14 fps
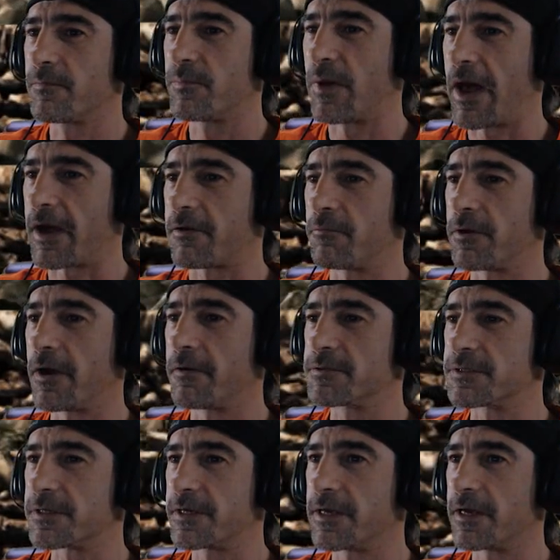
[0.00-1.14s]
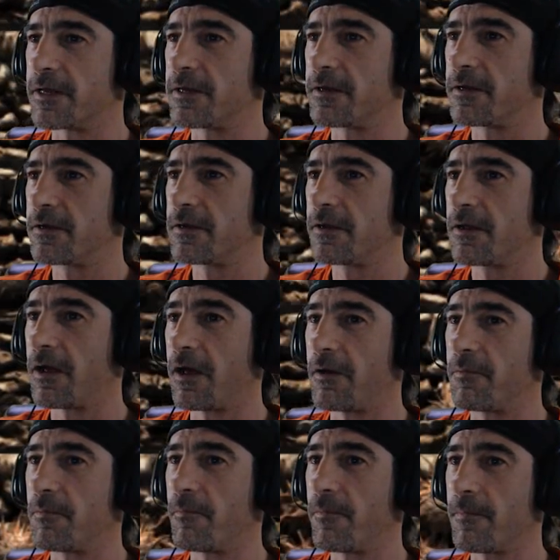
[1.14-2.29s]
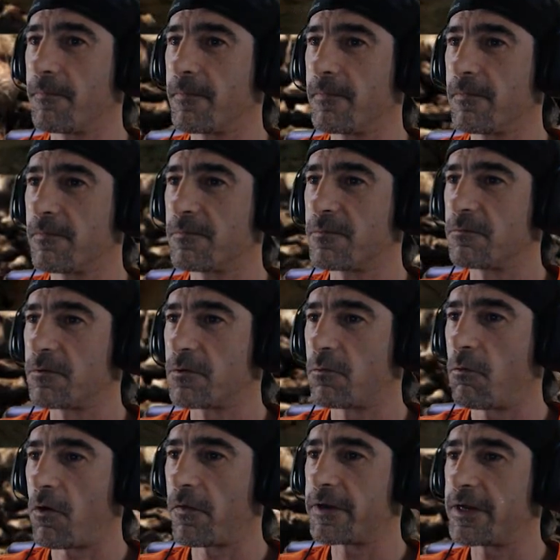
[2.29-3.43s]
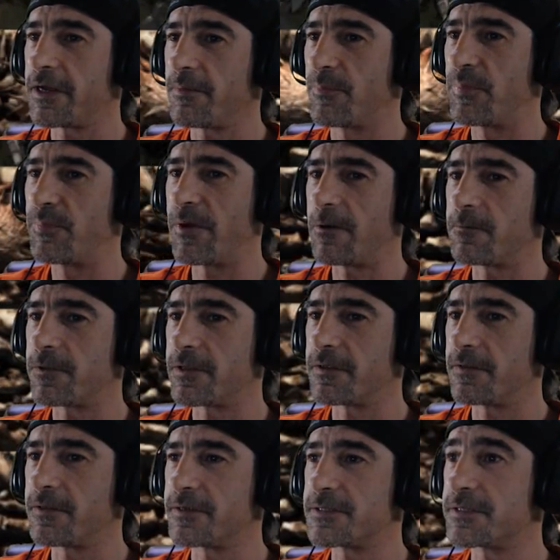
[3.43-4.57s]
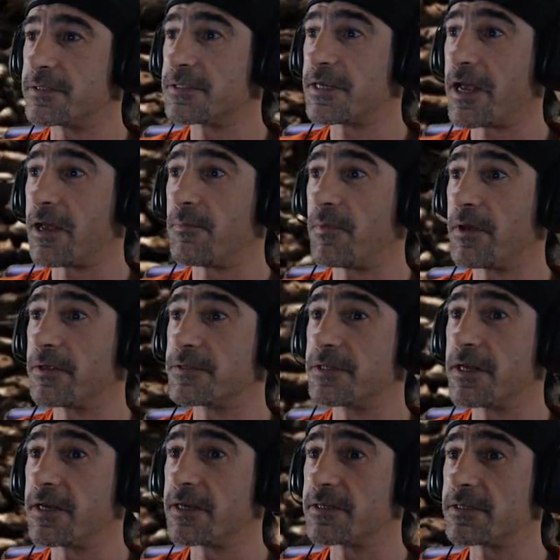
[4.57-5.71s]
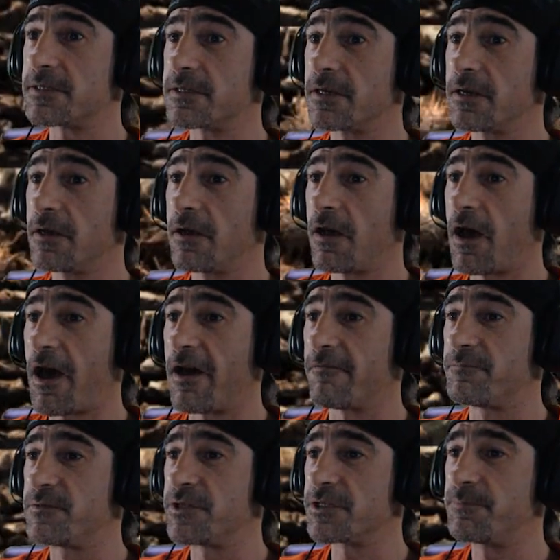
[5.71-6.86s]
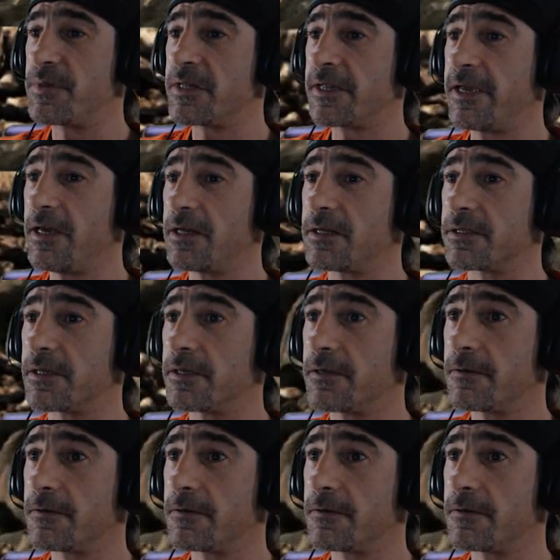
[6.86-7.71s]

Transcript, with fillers: back when I was a kid. Um, quality about the, the same as this. I've just been killed.